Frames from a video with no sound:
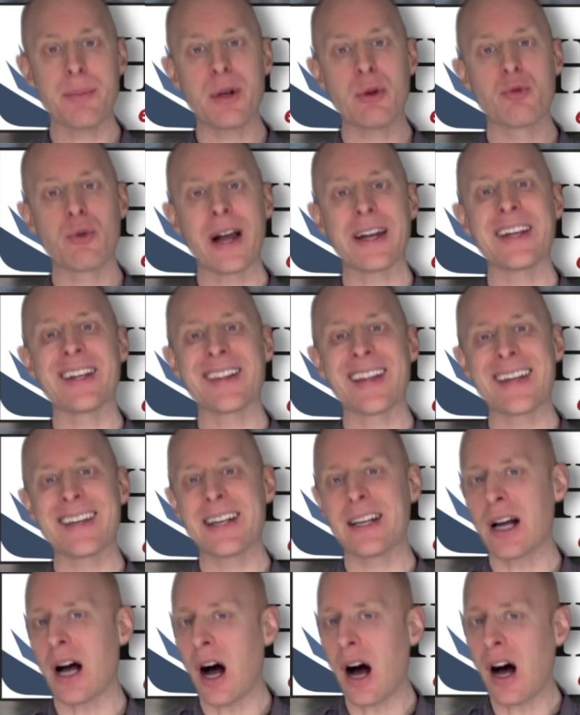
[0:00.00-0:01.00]
be
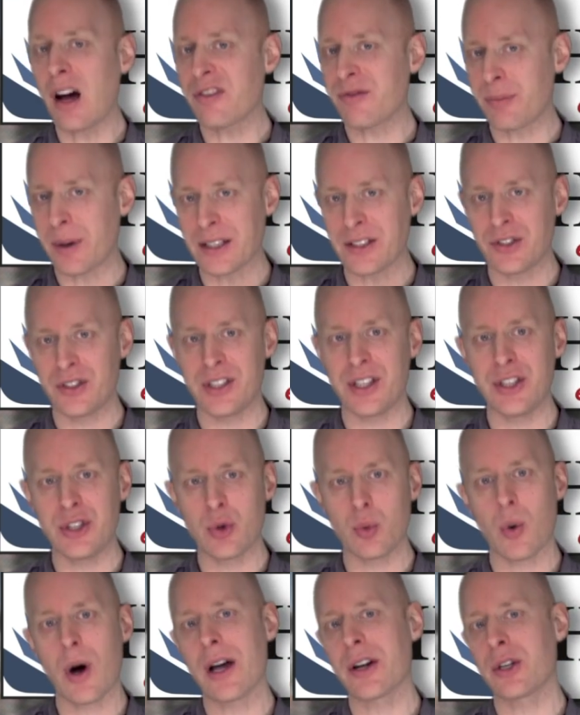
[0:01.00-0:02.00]
regulated off by
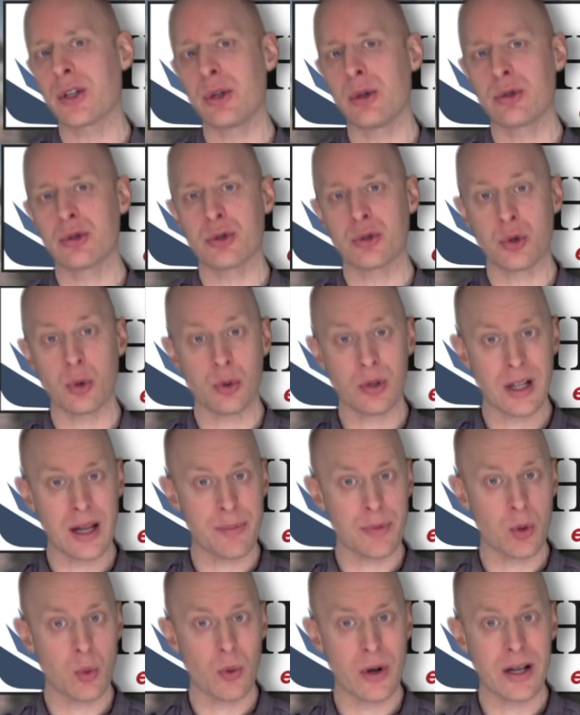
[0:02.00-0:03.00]
senior water users who
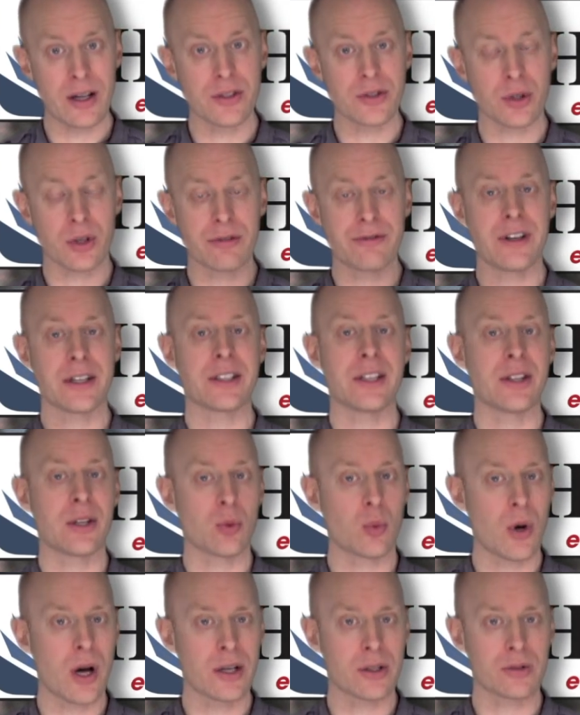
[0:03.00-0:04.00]
claim the wells are affecting
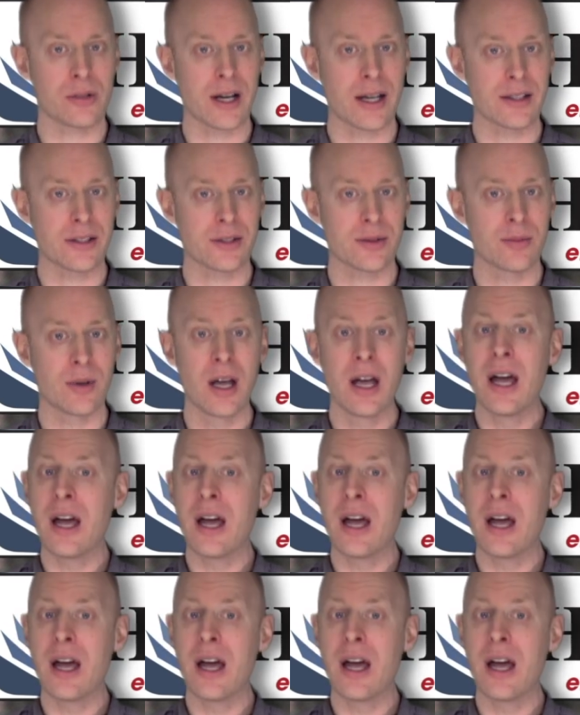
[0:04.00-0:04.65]
their water rights.